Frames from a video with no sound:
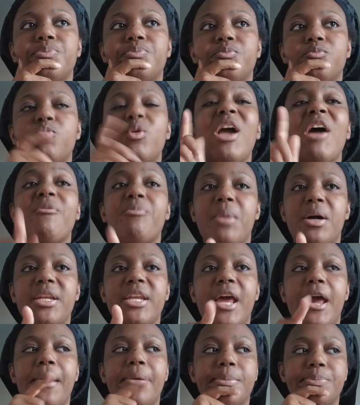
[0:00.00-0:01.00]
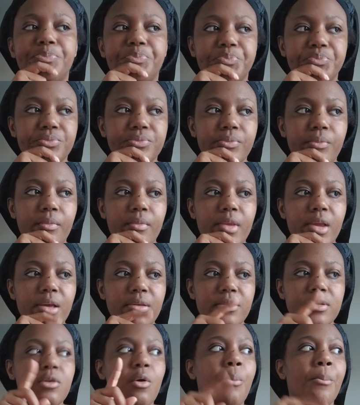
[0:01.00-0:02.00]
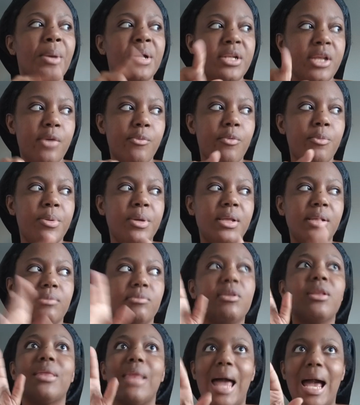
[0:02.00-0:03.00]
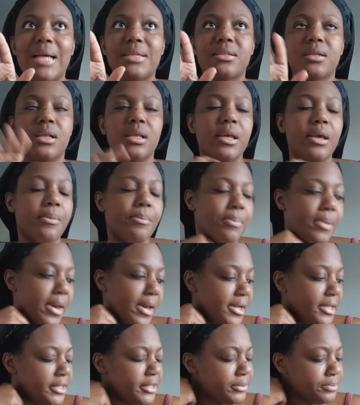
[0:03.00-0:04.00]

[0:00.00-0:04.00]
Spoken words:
we have Monday, so Monday will be the last clip. But